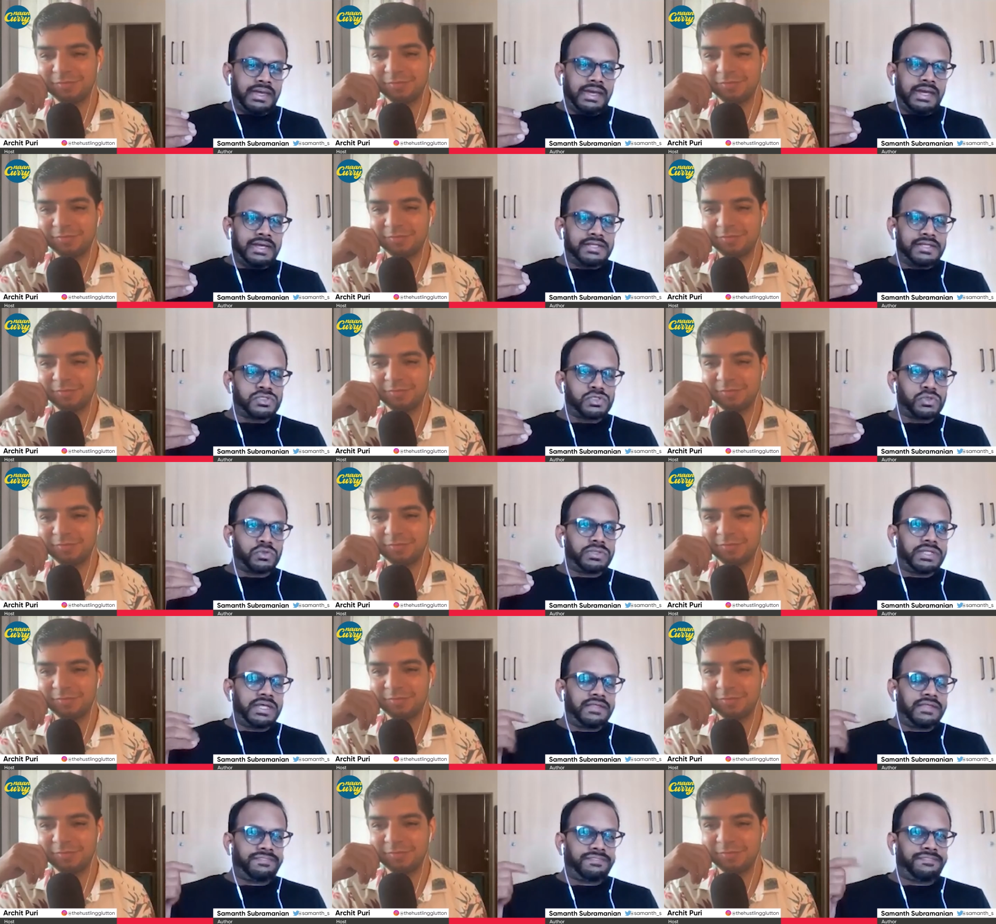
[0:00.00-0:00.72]
Speaker 1: And so
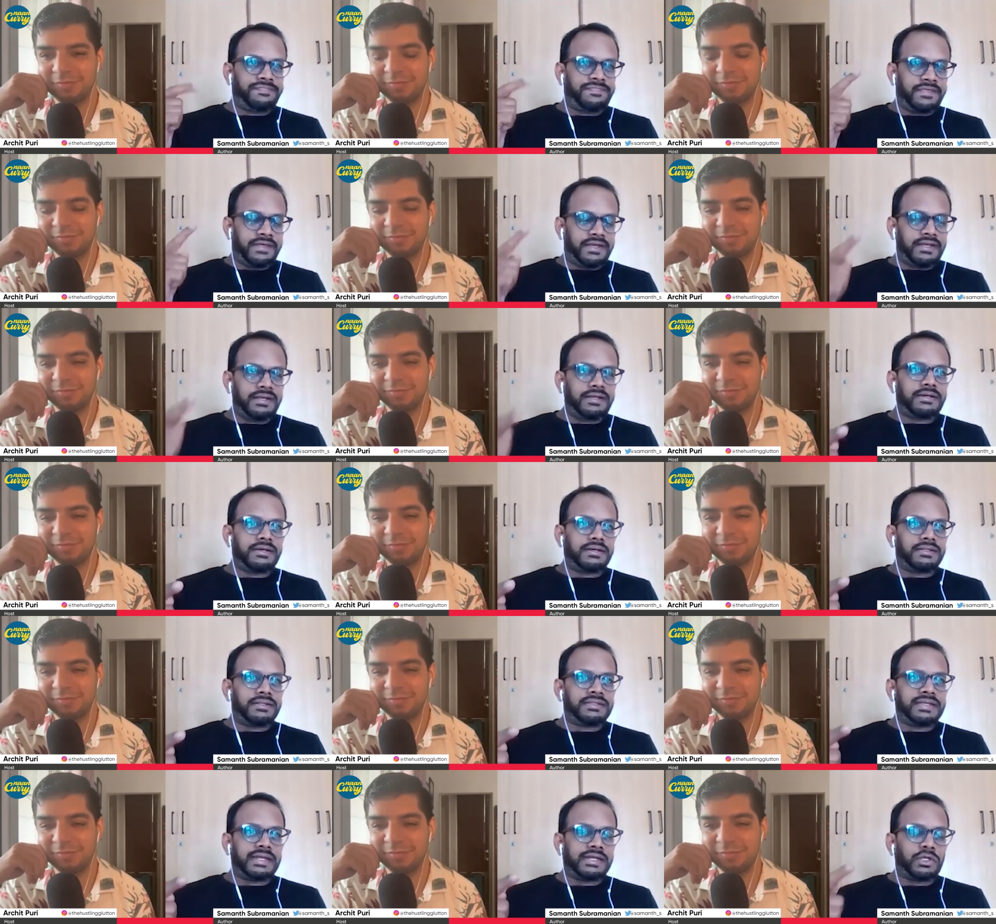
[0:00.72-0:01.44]
they think
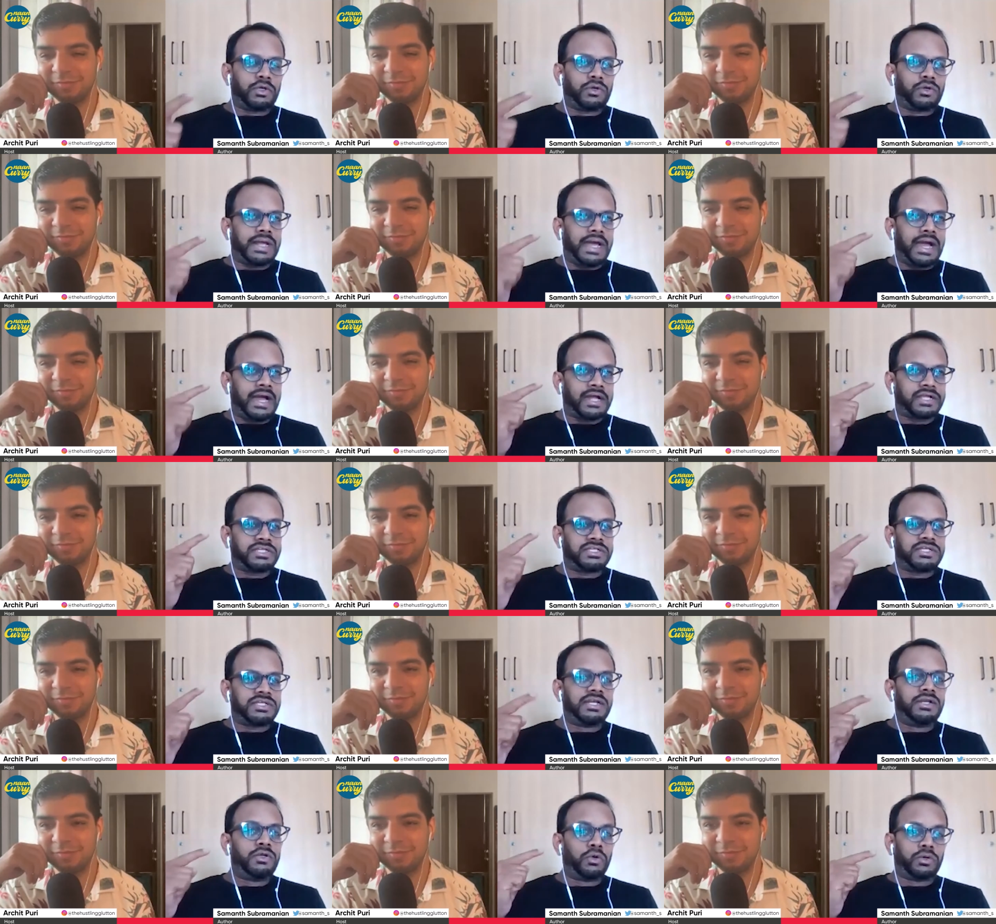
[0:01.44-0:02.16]
that you're
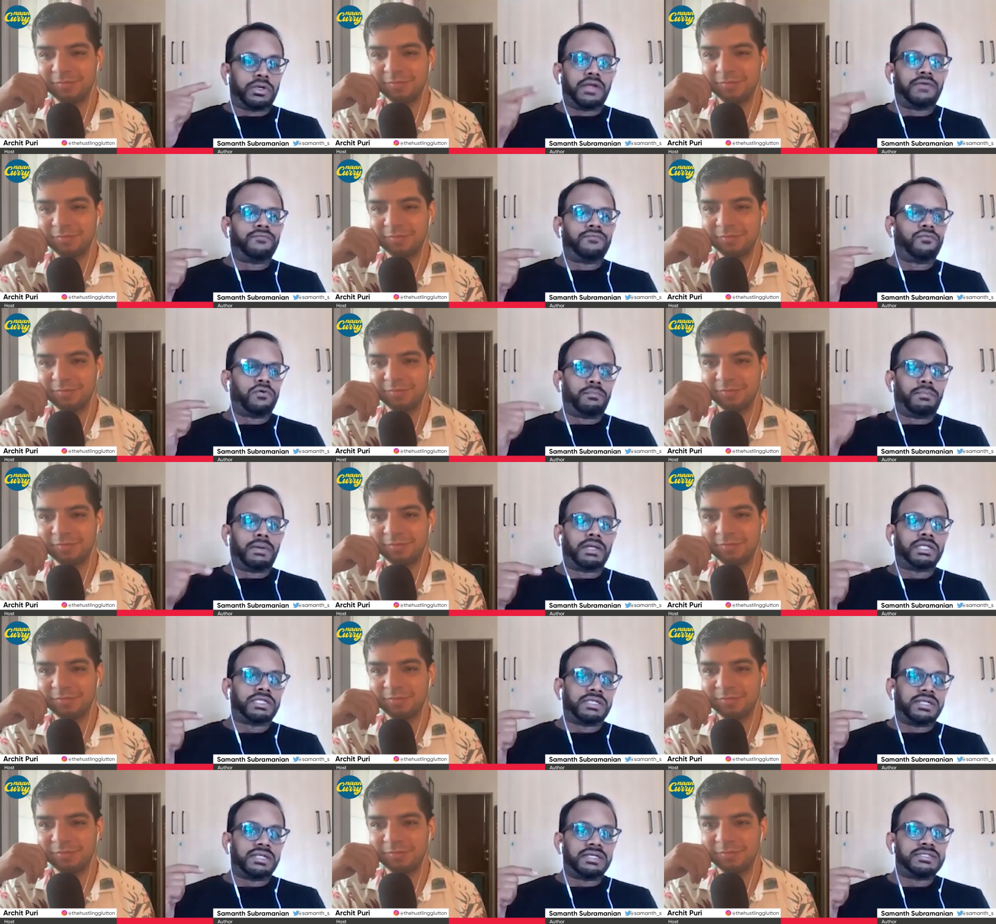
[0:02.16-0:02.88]
actually looking for
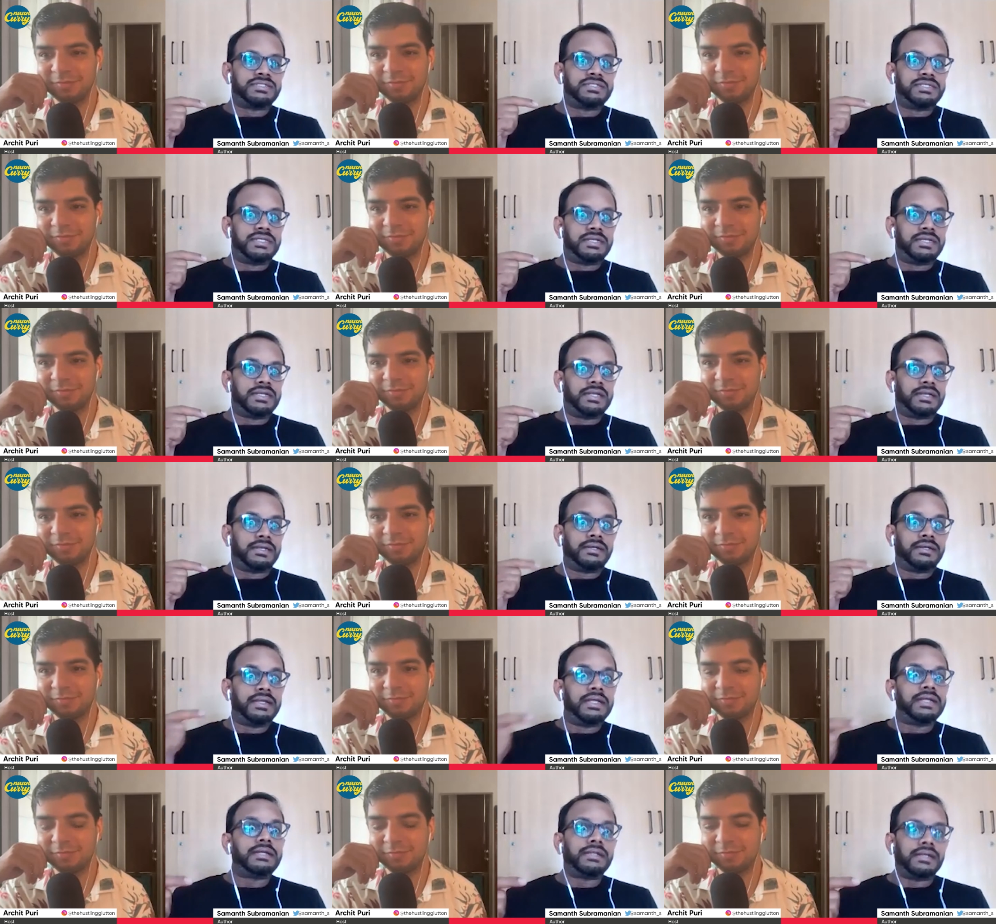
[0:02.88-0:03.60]
much less detail
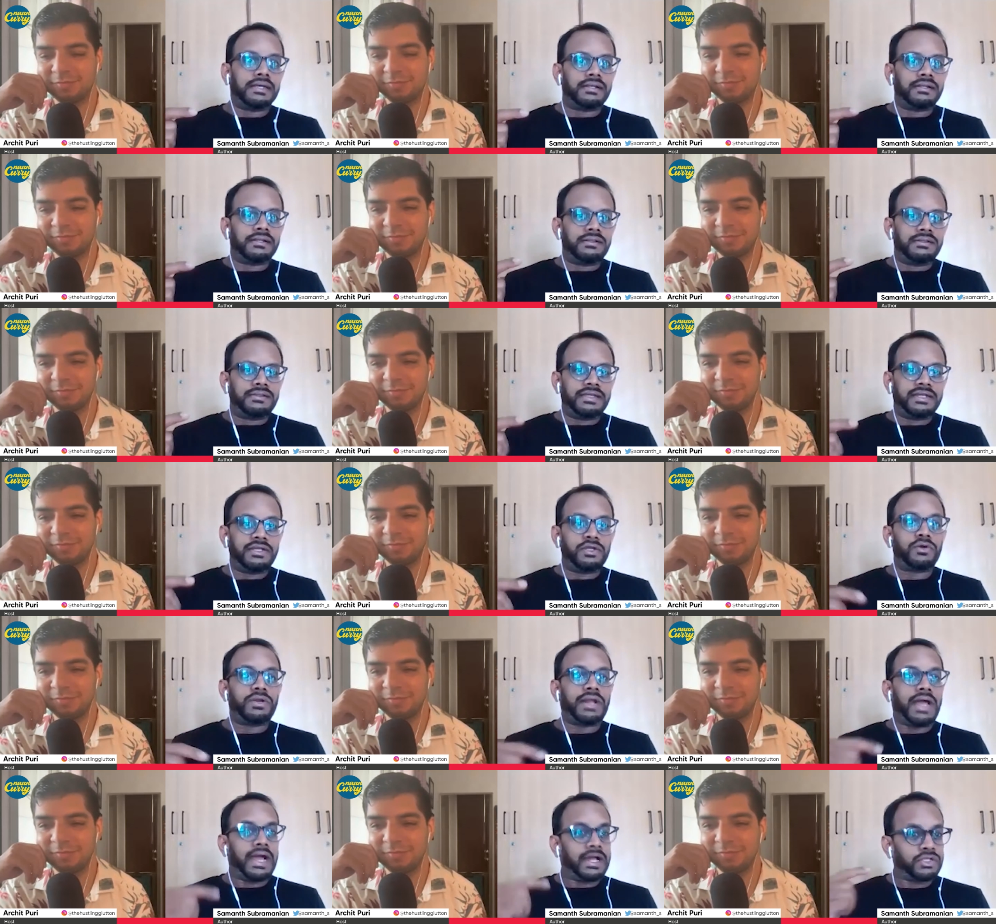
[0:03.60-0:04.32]

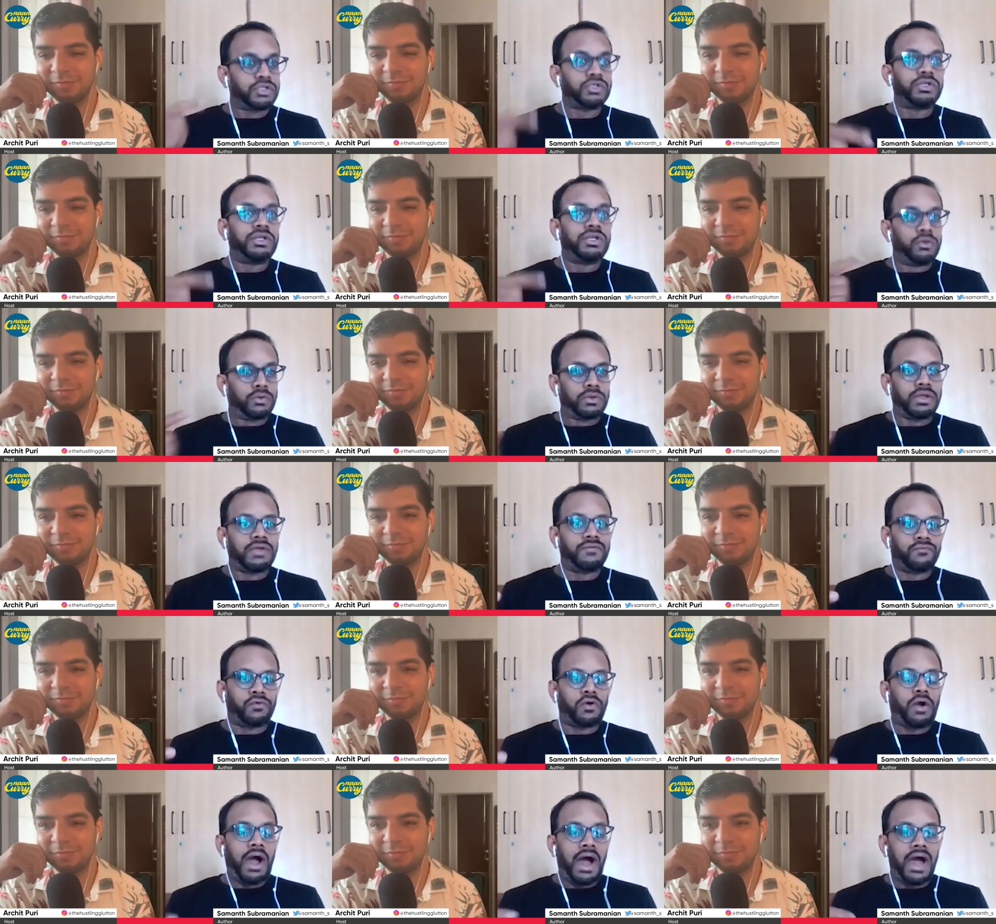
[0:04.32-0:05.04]
than you're actually
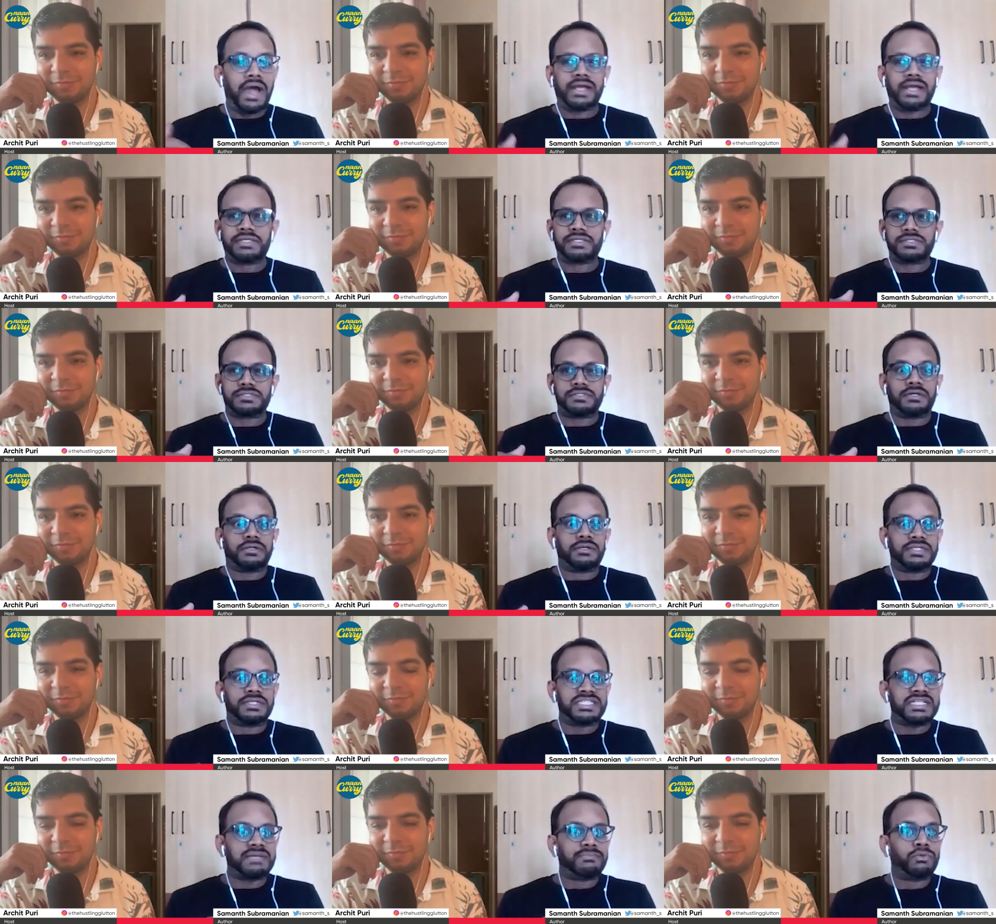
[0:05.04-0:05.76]
looking for. I, as a
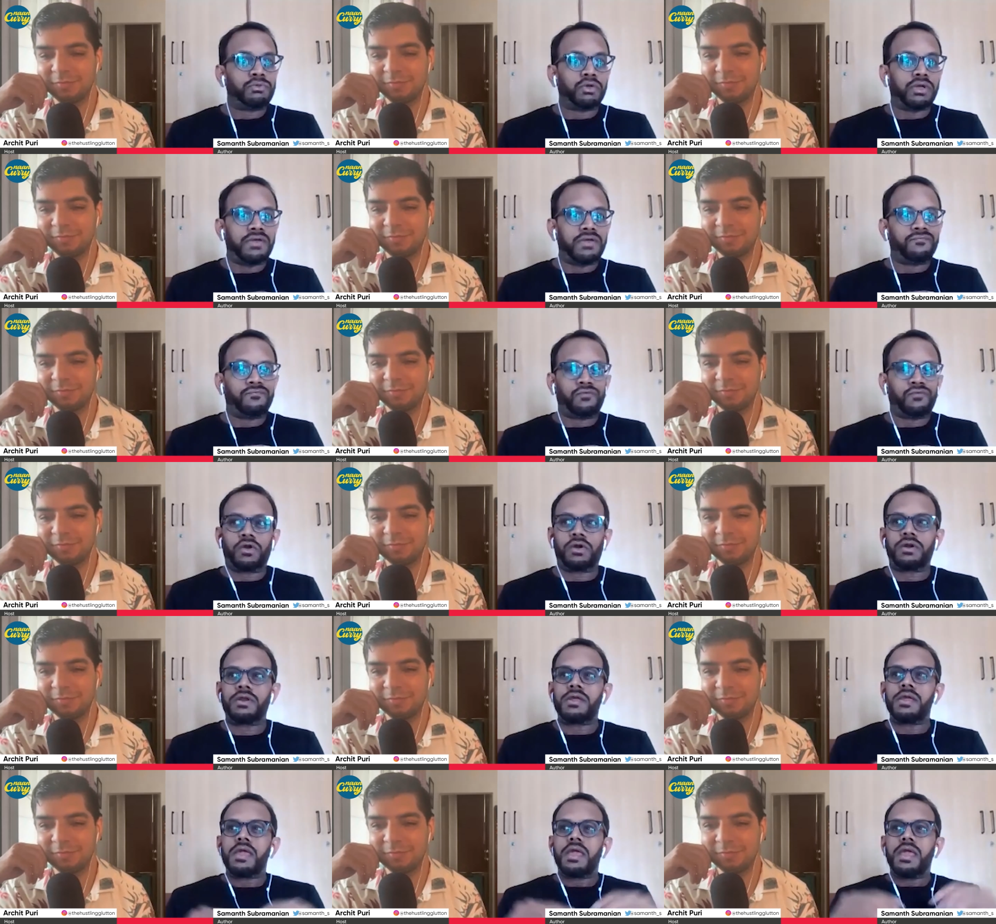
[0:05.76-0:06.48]
journalist, am looking
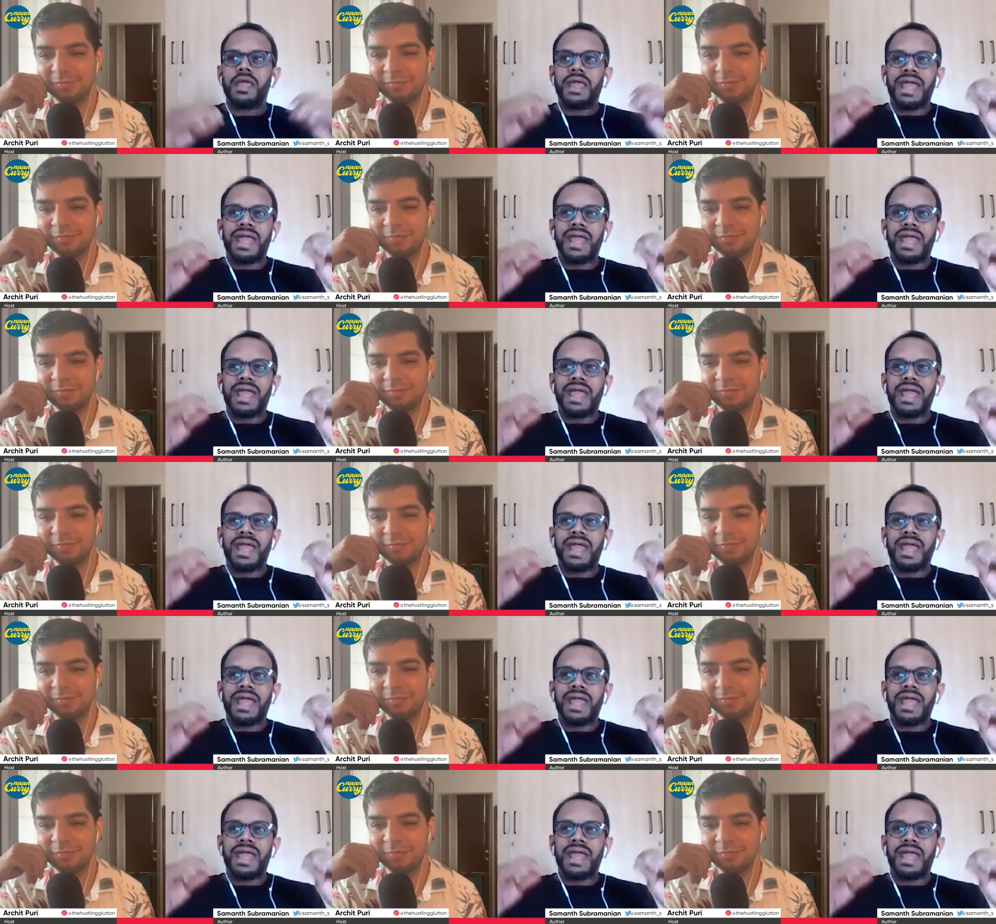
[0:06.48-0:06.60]
for